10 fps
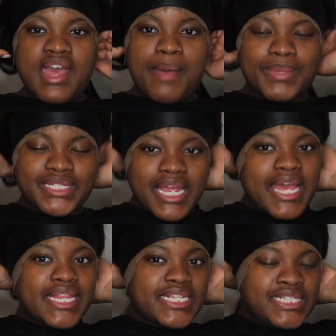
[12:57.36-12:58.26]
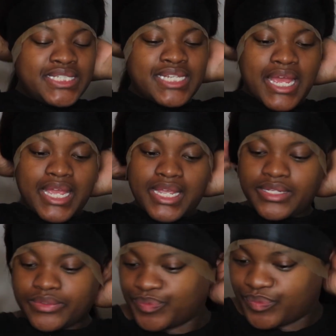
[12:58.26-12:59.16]
I'm gonna tie this
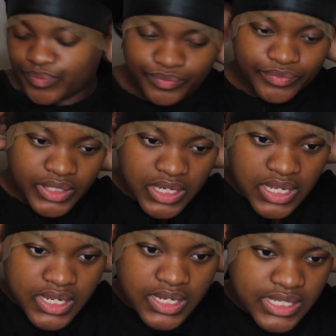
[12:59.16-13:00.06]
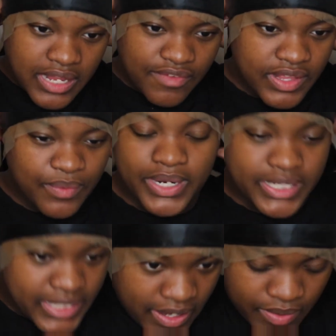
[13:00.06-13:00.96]
tight because I really wanted
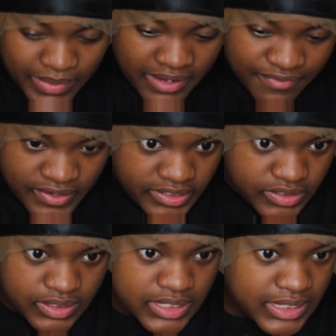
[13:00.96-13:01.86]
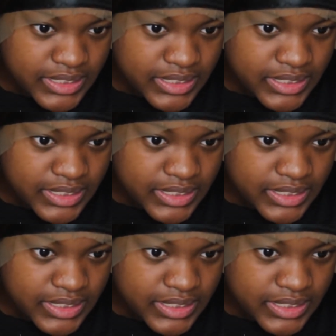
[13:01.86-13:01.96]
to help my frontal lay